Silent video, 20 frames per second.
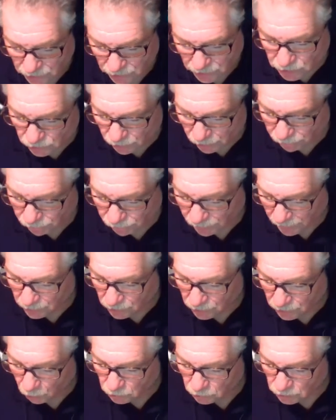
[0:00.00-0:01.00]
certified
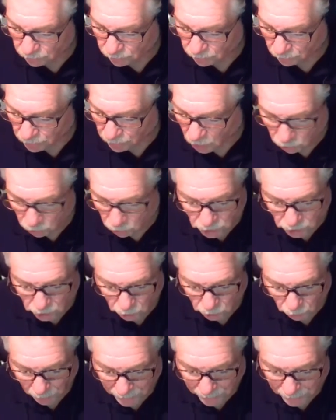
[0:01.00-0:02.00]
coach from Coach
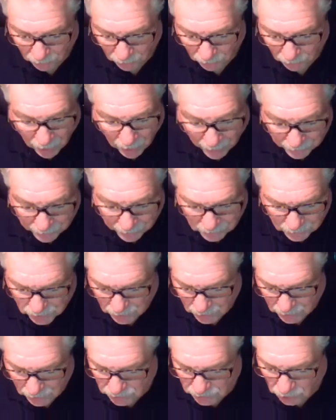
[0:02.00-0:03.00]
Training Alliance,
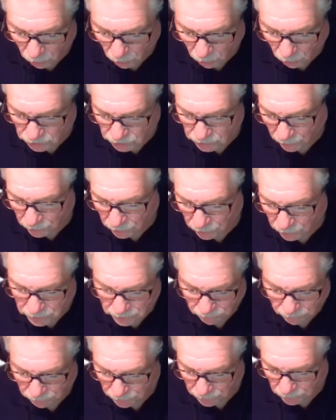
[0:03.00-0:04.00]
has coached hundreds
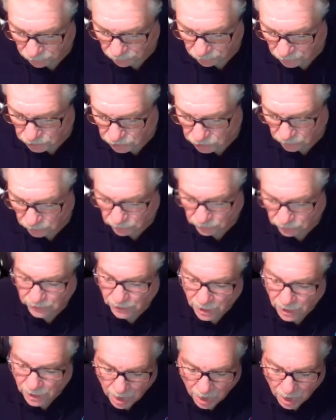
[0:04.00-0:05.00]
of individuals
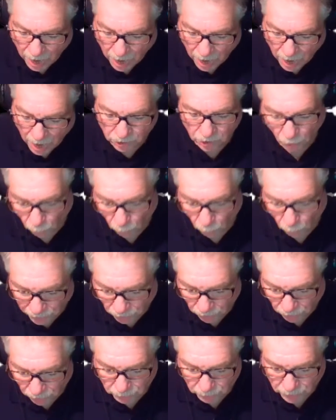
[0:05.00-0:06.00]
on career
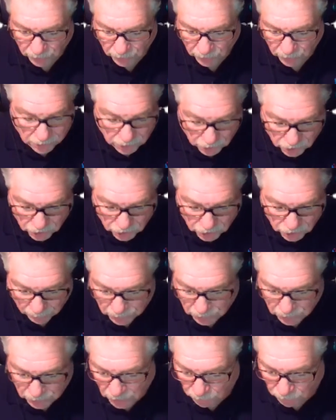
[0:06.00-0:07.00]
and
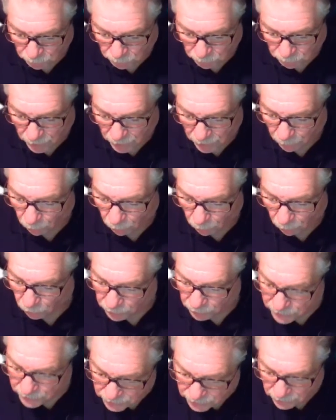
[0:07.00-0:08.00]
relationships, and more
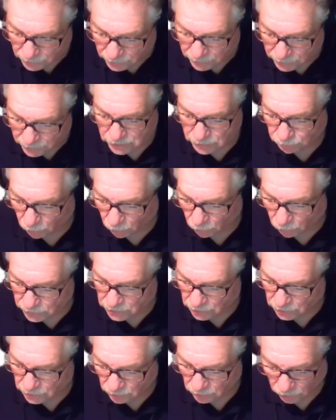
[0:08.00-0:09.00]
recently is
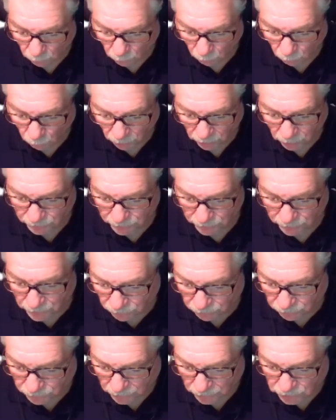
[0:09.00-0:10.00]
focusing her work with
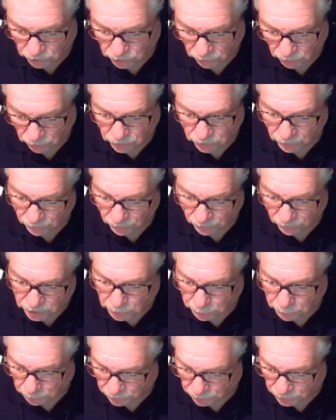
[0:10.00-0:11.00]
individuals who have
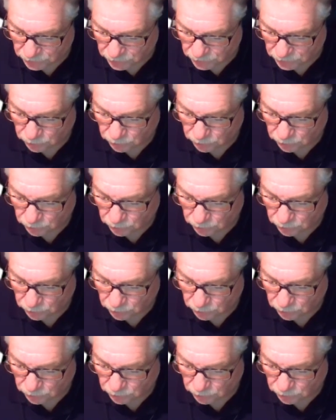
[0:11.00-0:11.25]
experienced